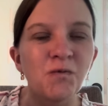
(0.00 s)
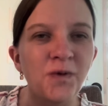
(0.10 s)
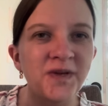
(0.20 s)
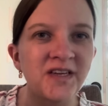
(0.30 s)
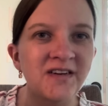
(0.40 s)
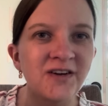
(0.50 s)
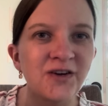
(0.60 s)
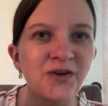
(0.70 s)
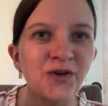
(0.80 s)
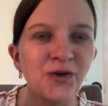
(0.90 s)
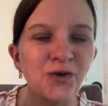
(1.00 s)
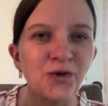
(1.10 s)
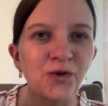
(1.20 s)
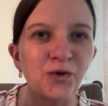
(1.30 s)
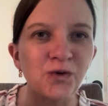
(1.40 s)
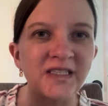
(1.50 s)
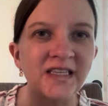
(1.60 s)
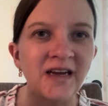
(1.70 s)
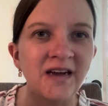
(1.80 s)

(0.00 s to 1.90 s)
woman whose